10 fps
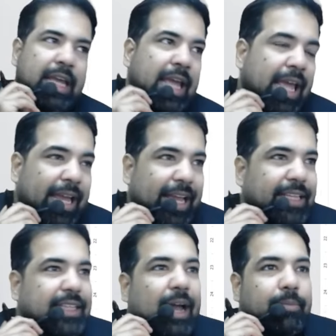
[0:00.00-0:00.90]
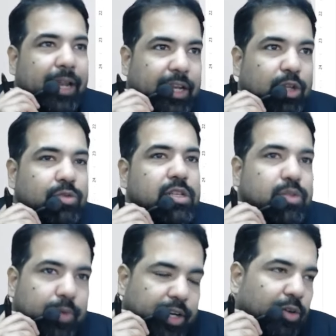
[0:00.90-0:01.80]
Guys, I'm telling you in this
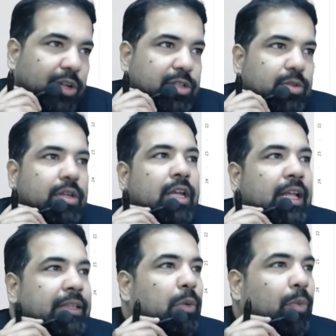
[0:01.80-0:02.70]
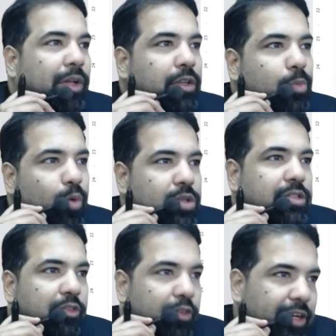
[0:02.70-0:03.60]
video also, the one of the most
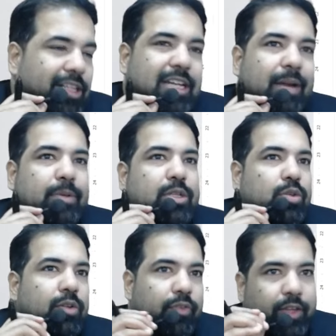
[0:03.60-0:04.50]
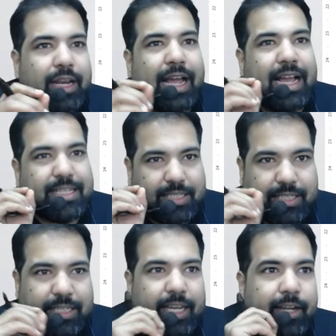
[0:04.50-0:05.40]
difficult chapters you will feel as a
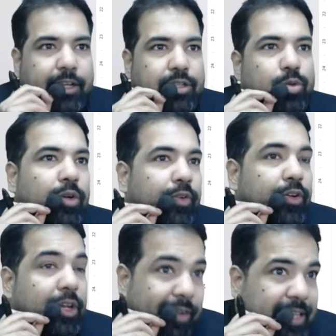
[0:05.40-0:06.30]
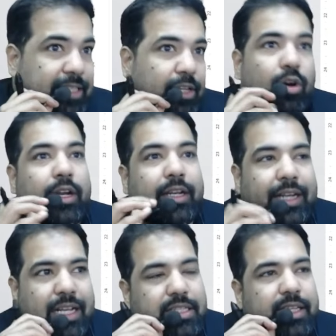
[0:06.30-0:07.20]
CA Inter student when you're revising, not in
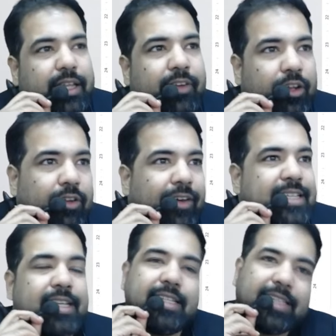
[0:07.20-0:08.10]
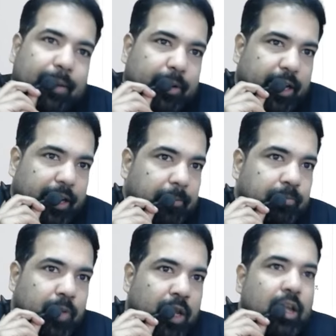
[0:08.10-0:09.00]
class, when you're revising, is capital gain.
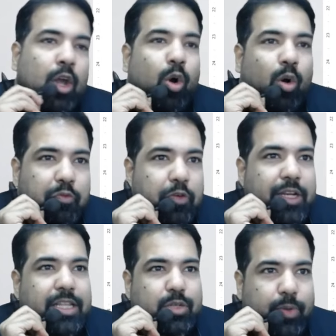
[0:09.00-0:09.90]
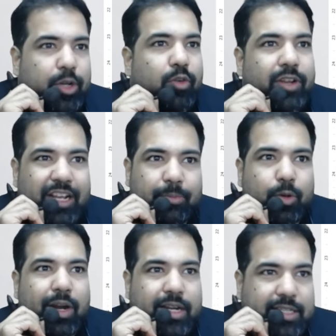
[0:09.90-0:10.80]
Hopefully this video will help you
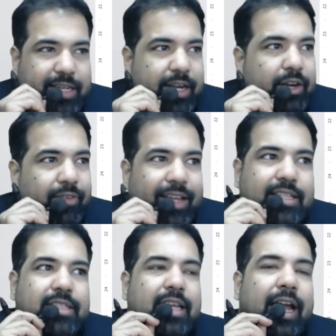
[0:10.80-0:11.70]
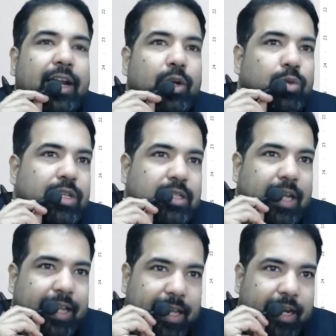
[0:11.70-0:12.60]
understand, revise, and do this again
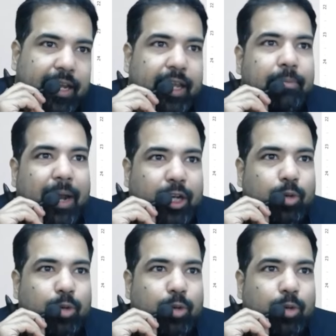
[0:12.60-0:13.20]
and again, back-to-back